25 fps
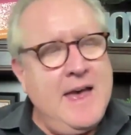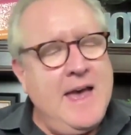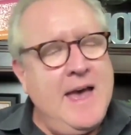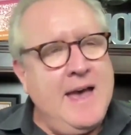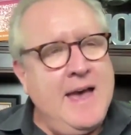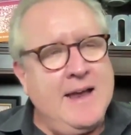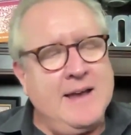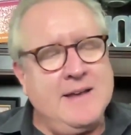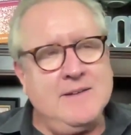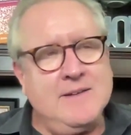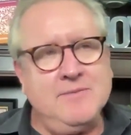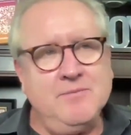
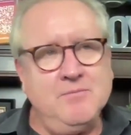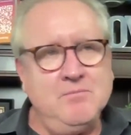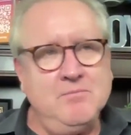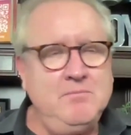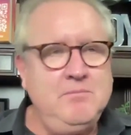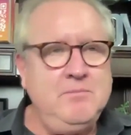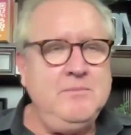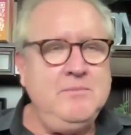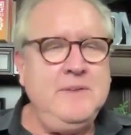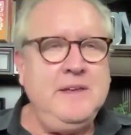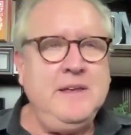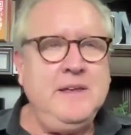And
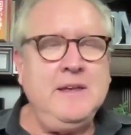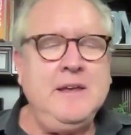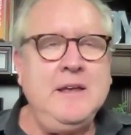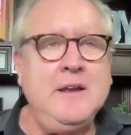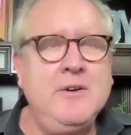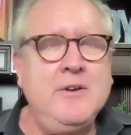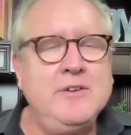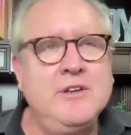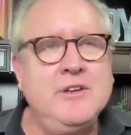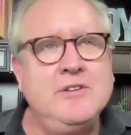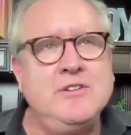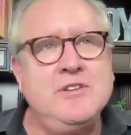
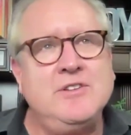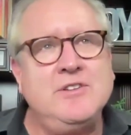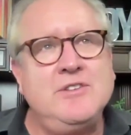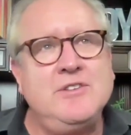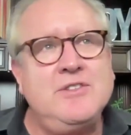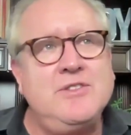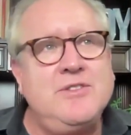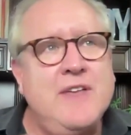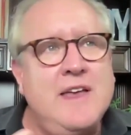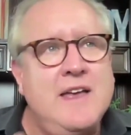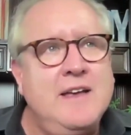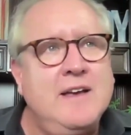you
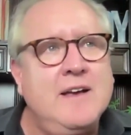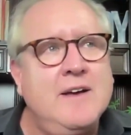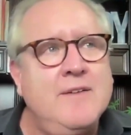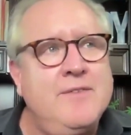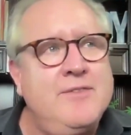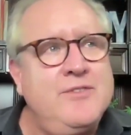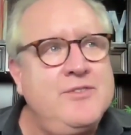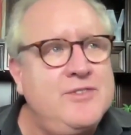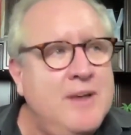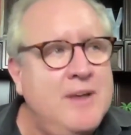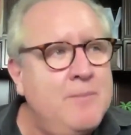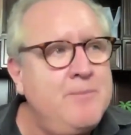just think
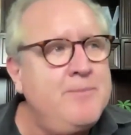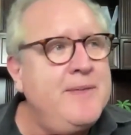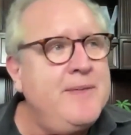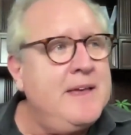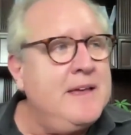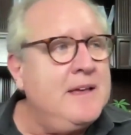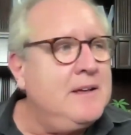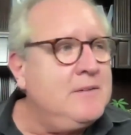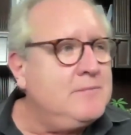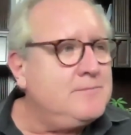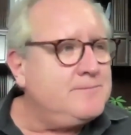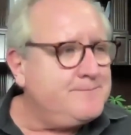of
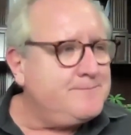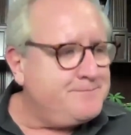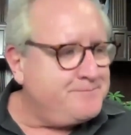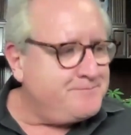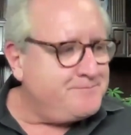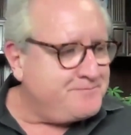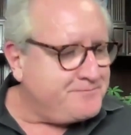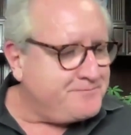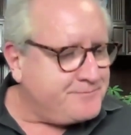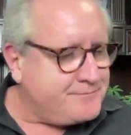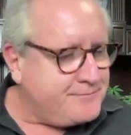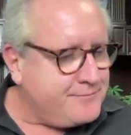something
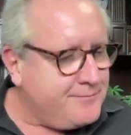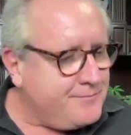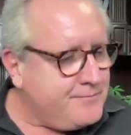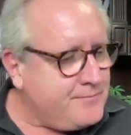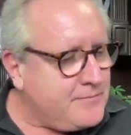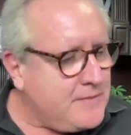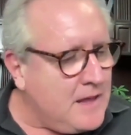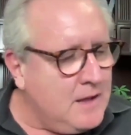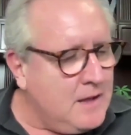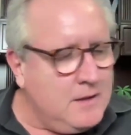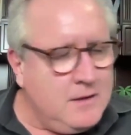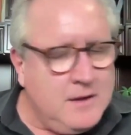
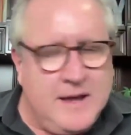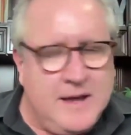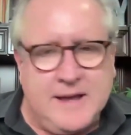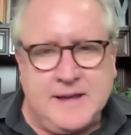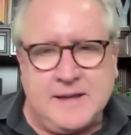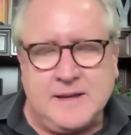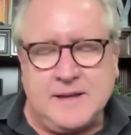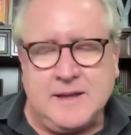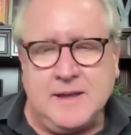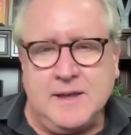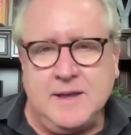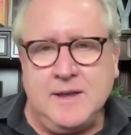
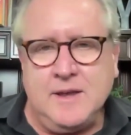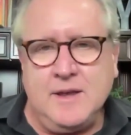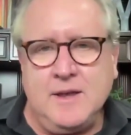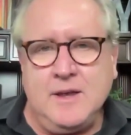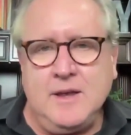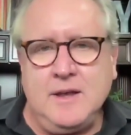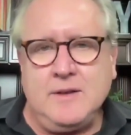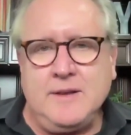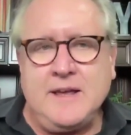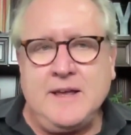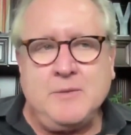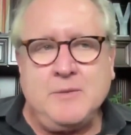like
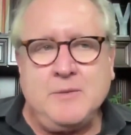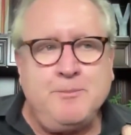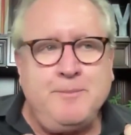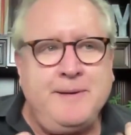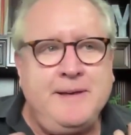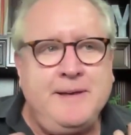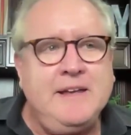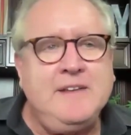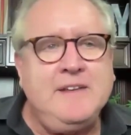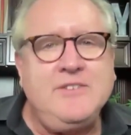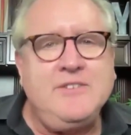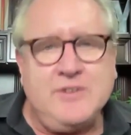
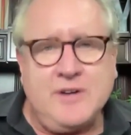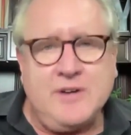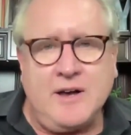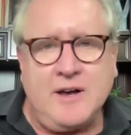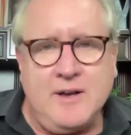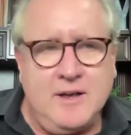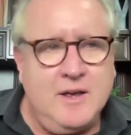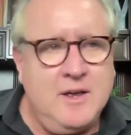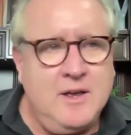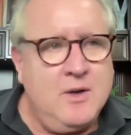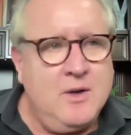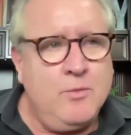pizza,
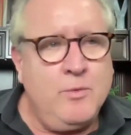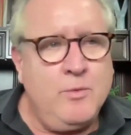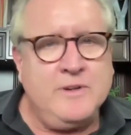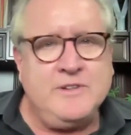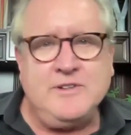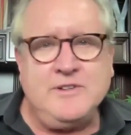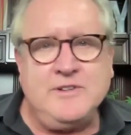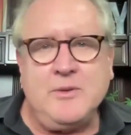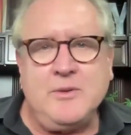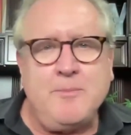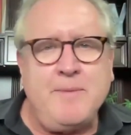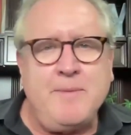
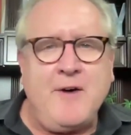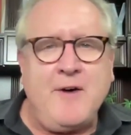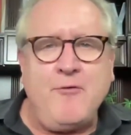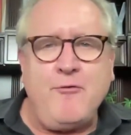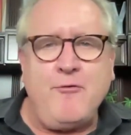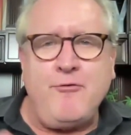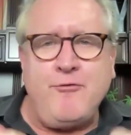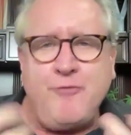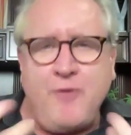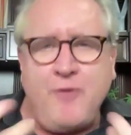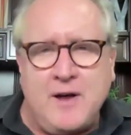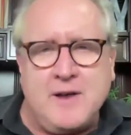which is
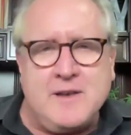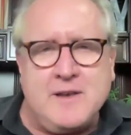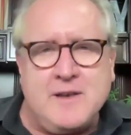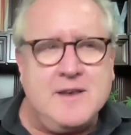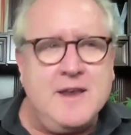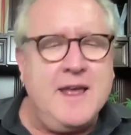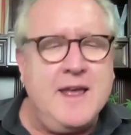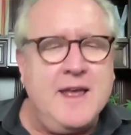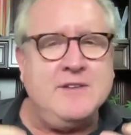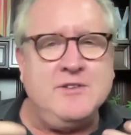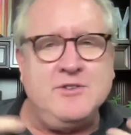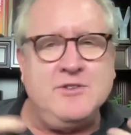about
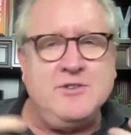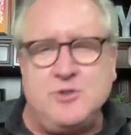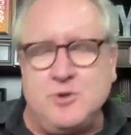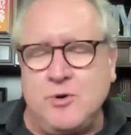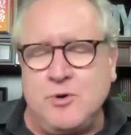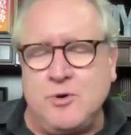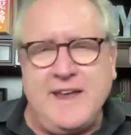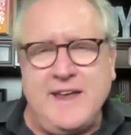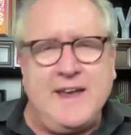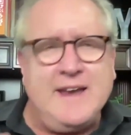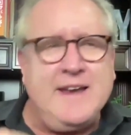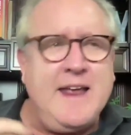fun and
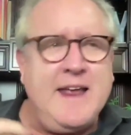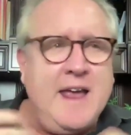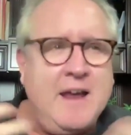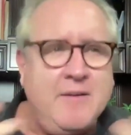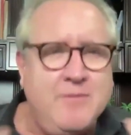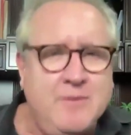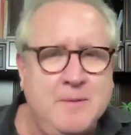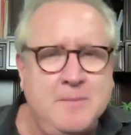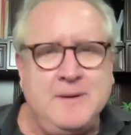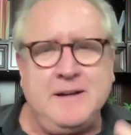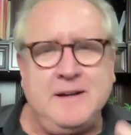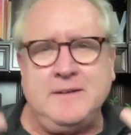joy, and
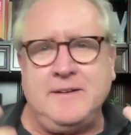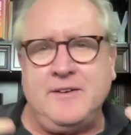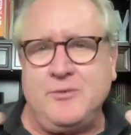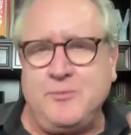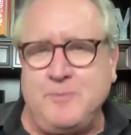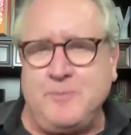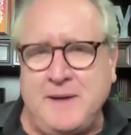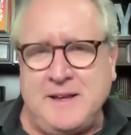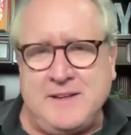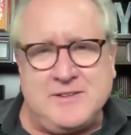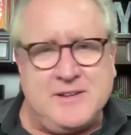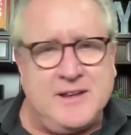everybody loves
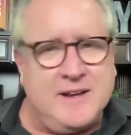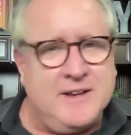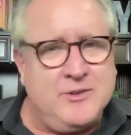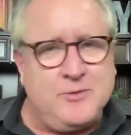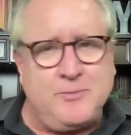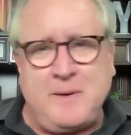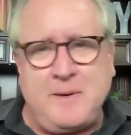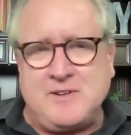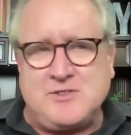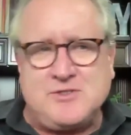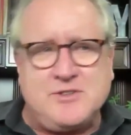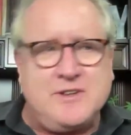pizza, and
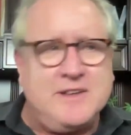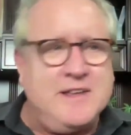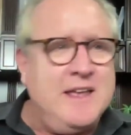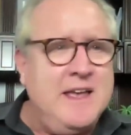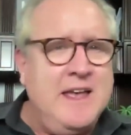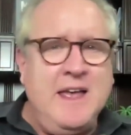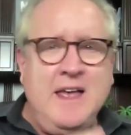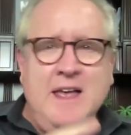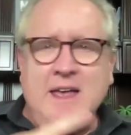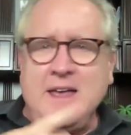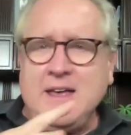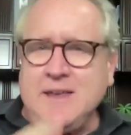especially
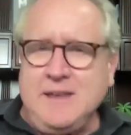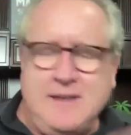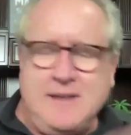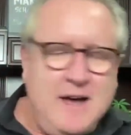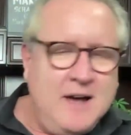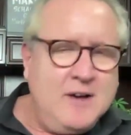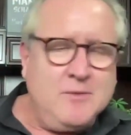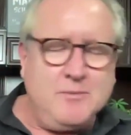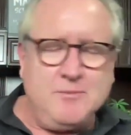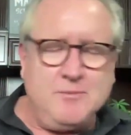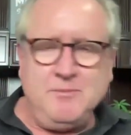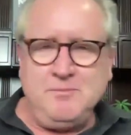
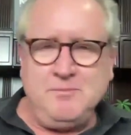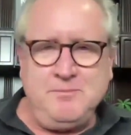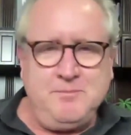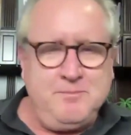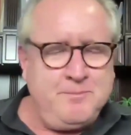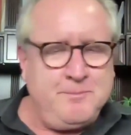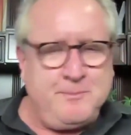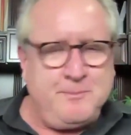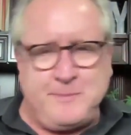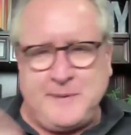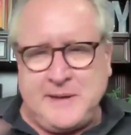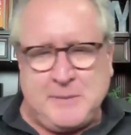young
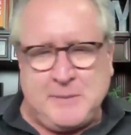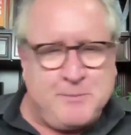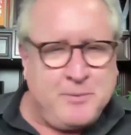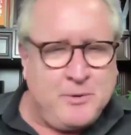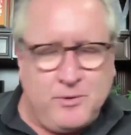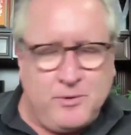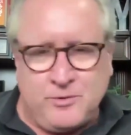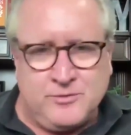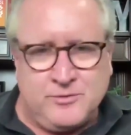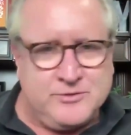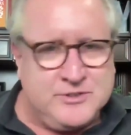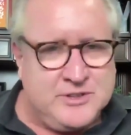
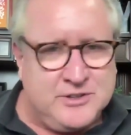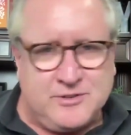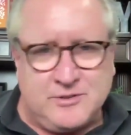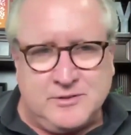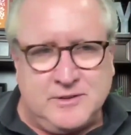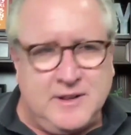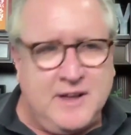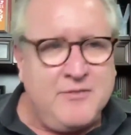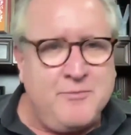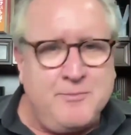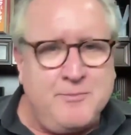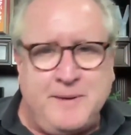people just
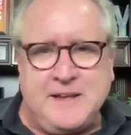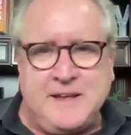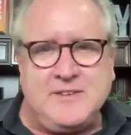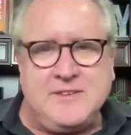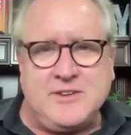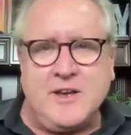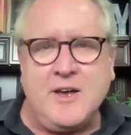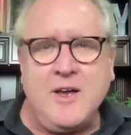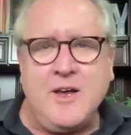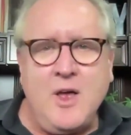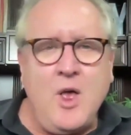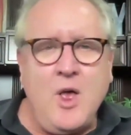love
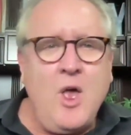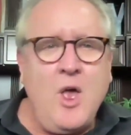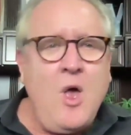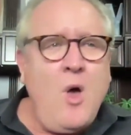pizza.